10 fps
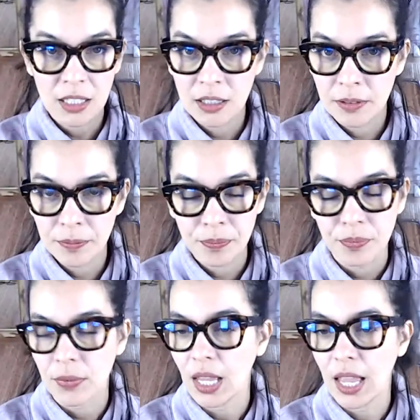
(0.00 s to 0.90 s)

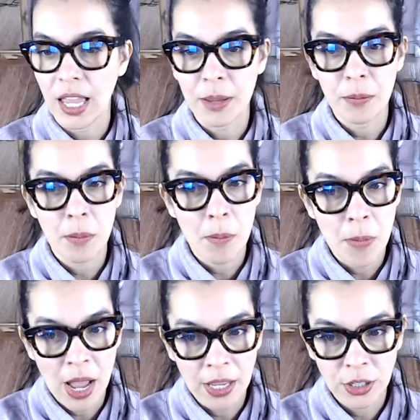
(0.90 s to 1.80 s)
A
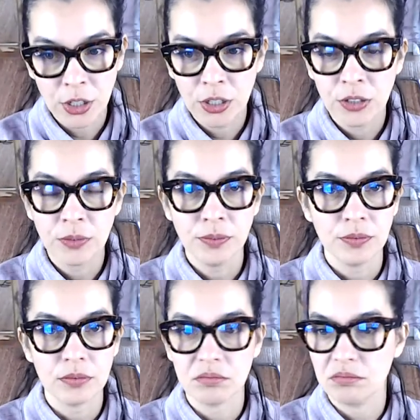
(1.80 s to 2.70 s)

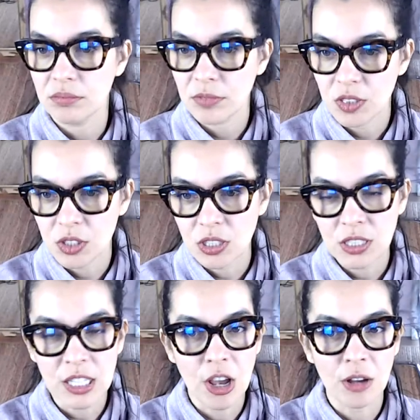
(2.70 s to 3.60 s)
minor,
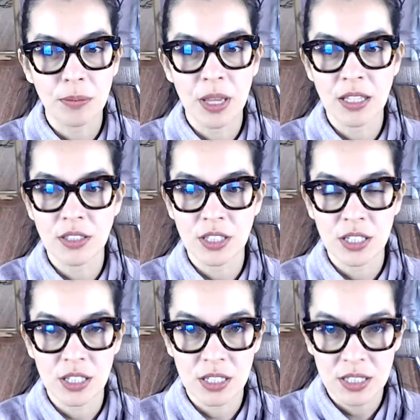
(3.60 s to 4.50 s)
C
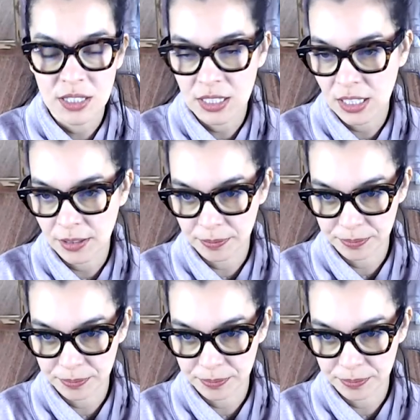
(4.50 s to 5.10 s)
augmented, C.